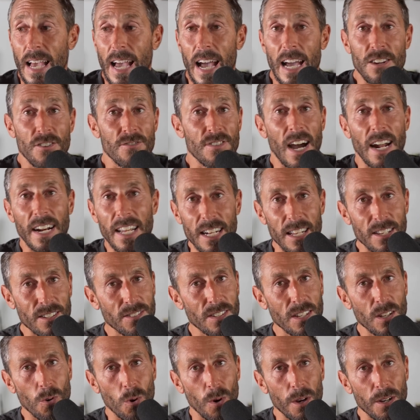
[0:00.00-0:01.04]
and you're not eating
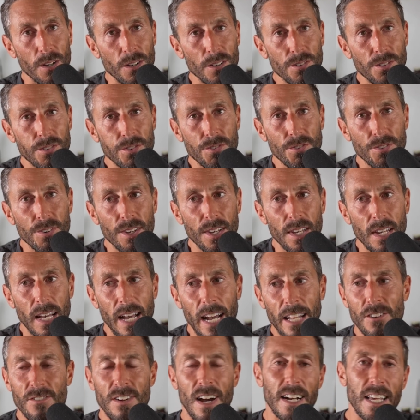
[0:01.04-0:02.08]
seed oils
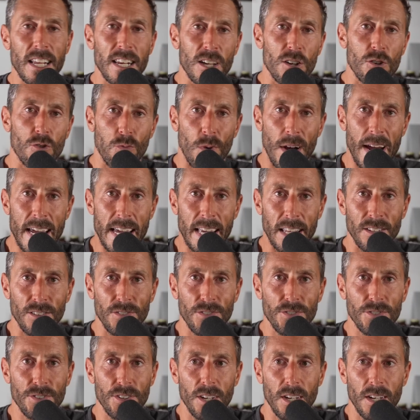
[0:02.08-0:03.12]
and you're not eating
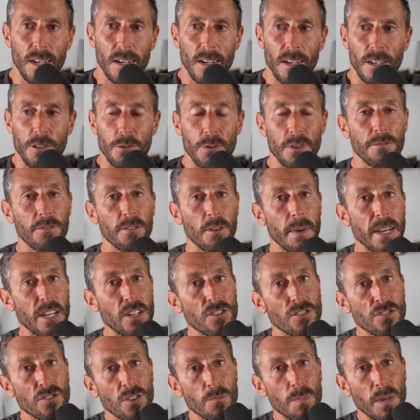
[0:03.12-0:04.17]
grains, your
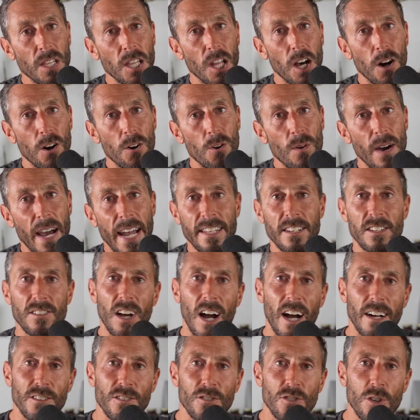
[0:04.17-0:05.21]
inflammation should be low,
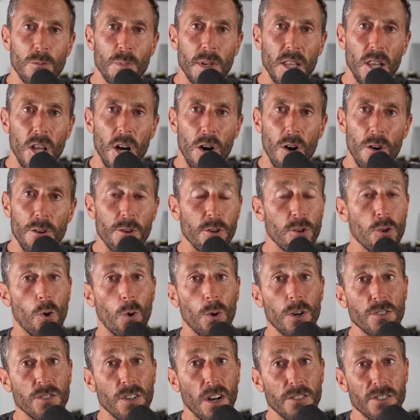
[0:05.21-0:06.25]
endotoxin should be low, your
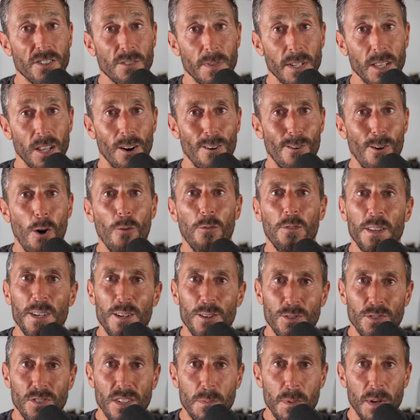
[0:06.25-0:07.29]
cortisol should be low. Hopefully,
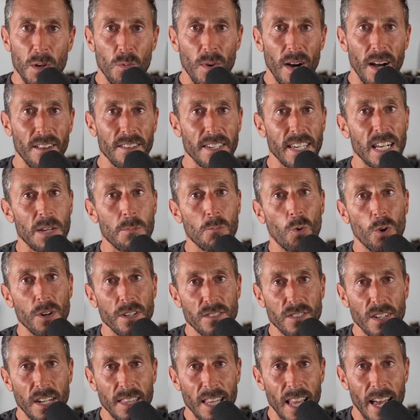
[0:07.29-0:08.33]
you're sleeping well and getting morning
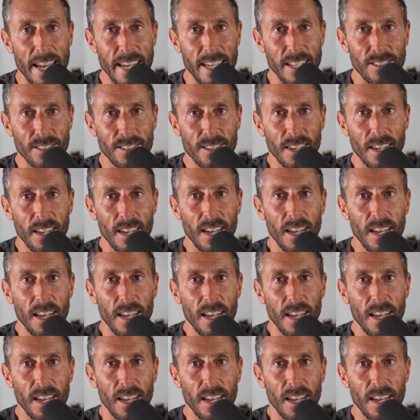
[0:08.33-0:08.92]
sunlight,